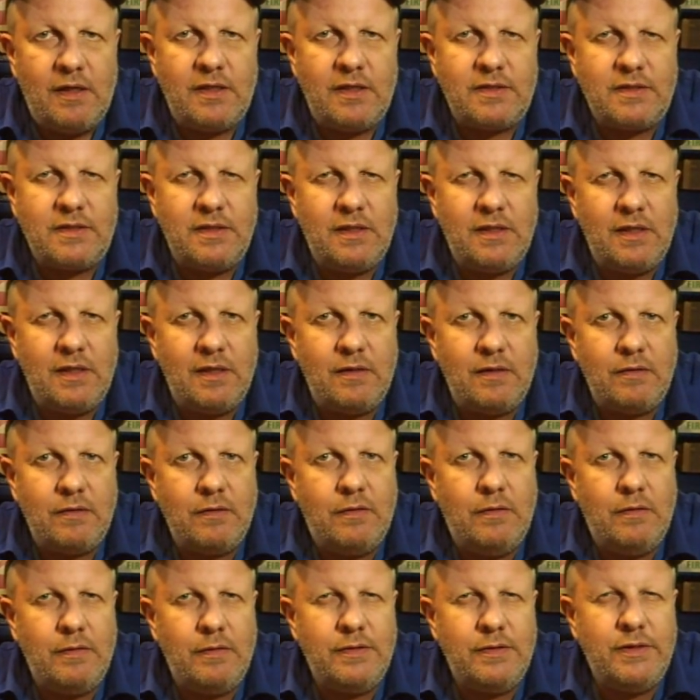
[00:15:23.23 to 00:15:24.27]
Let's see
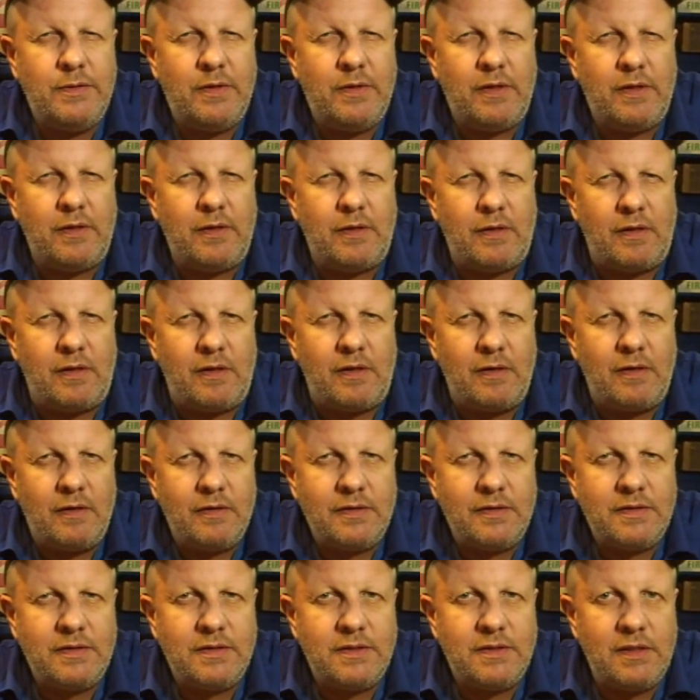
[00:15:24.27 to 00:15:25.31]
how good you are.
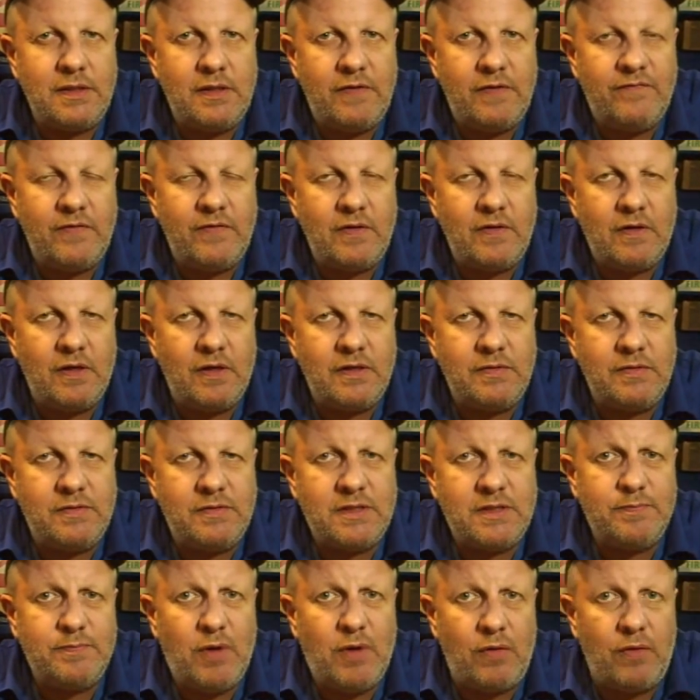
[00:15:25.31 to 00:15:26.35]
See if you
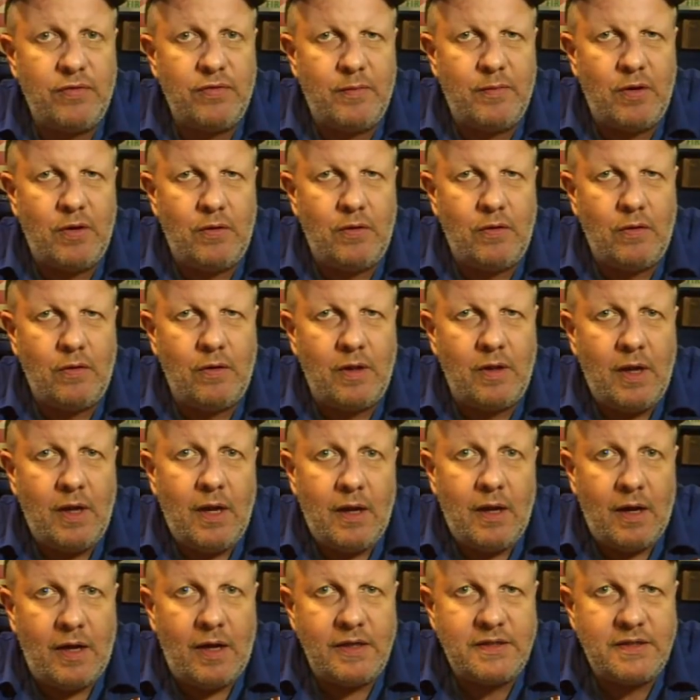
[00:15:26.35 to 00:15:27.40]
can spot them all,
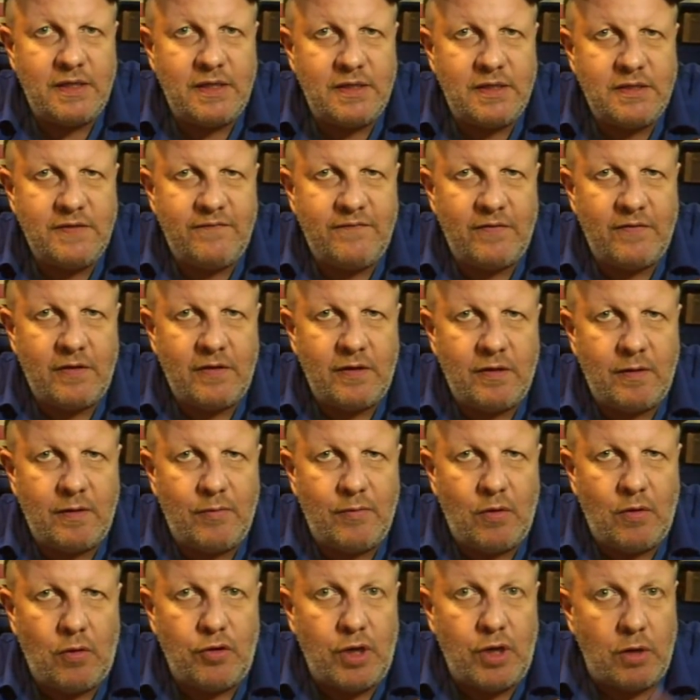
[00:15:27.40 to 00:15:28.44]
identify
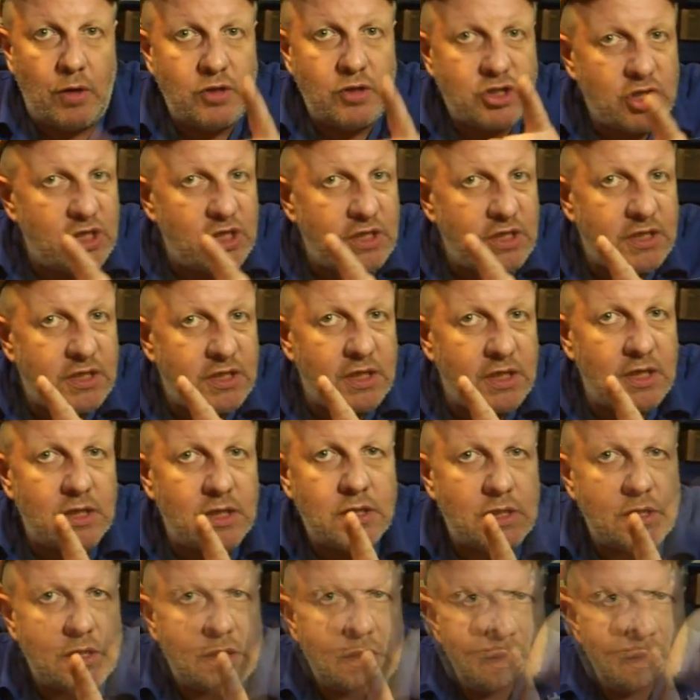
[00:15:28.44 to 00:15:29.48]
them all. No
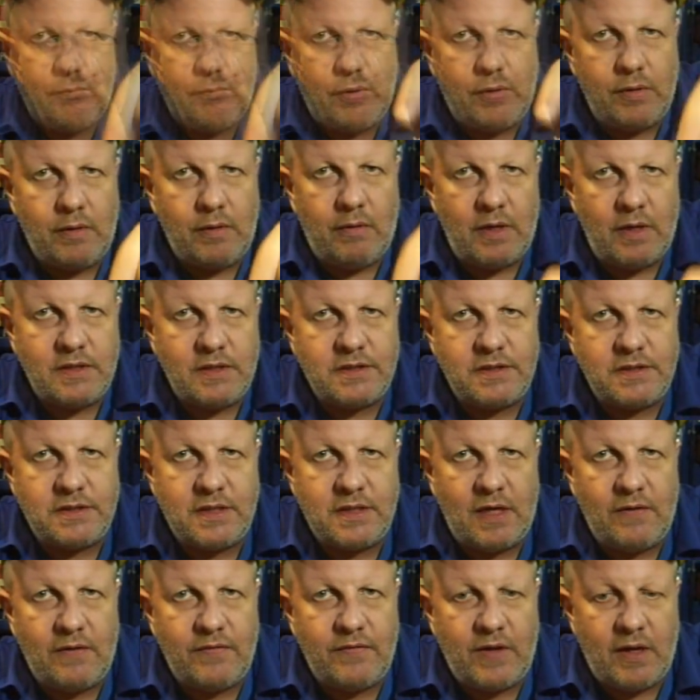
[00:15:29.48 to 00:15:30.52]
cheating. Put your answers
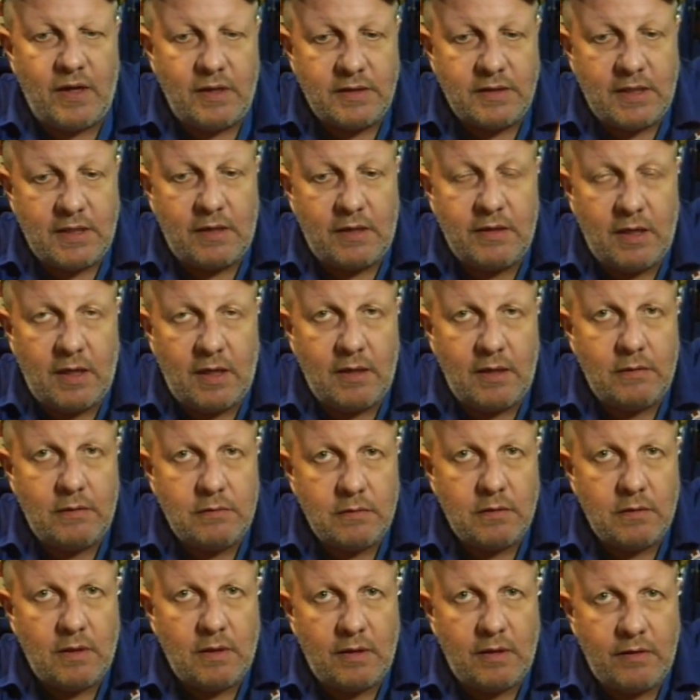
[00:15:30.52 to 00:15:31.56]
down there, down here
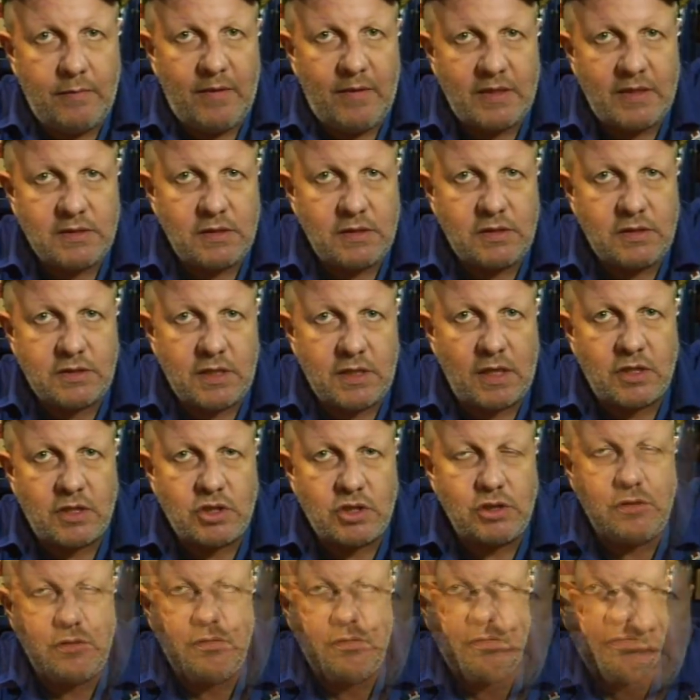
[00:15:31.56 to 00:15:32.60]
in the message
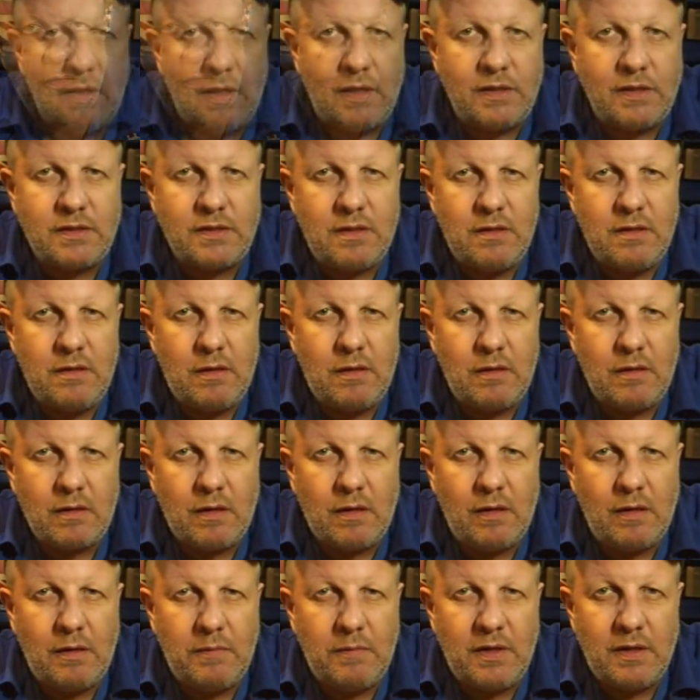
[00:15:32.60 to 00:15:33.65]
section. It's
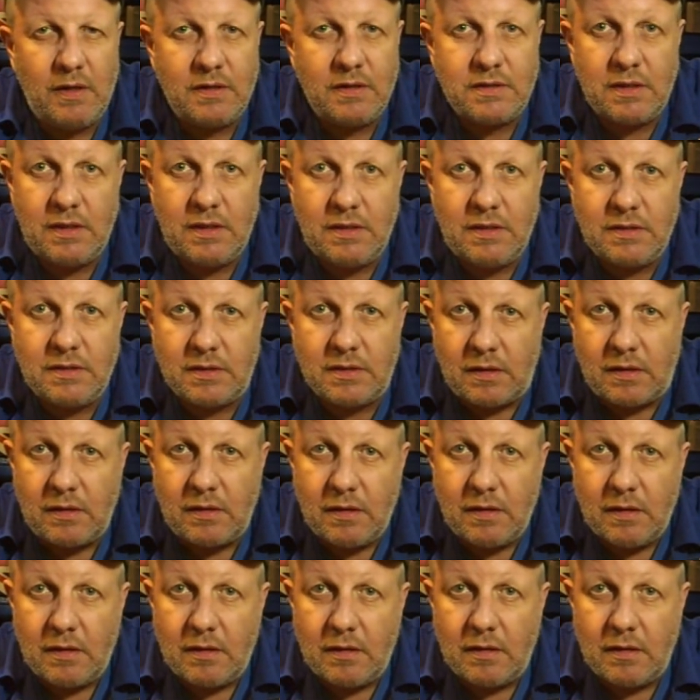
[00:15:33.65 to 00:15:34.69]
not going to be as
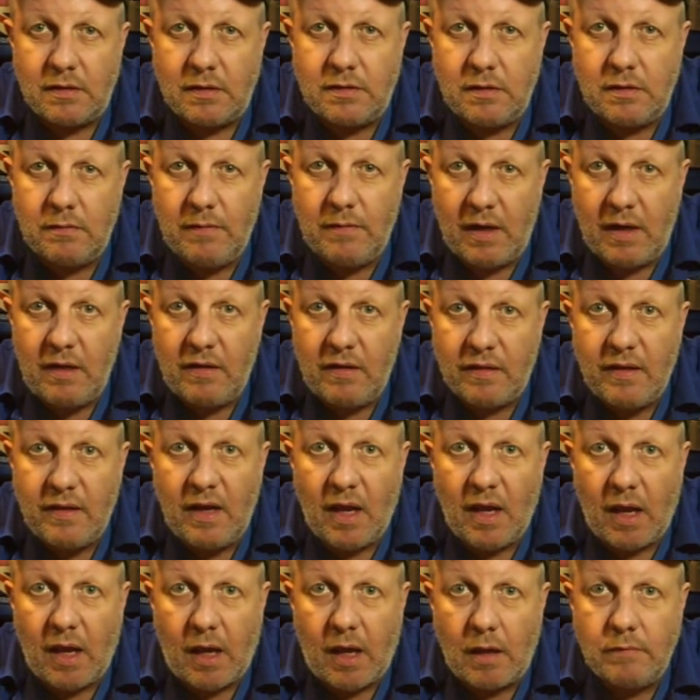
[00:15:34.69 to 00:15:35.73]
easy as you may
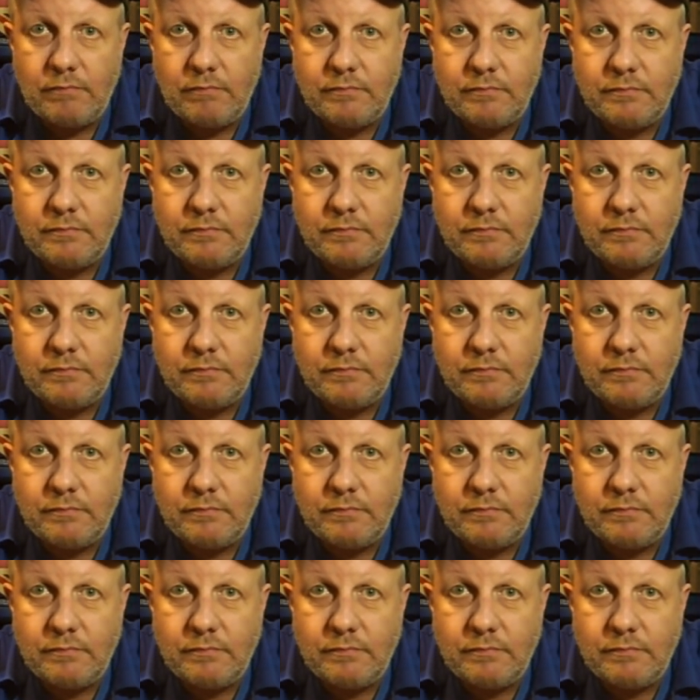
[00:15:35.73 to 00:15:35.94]
think.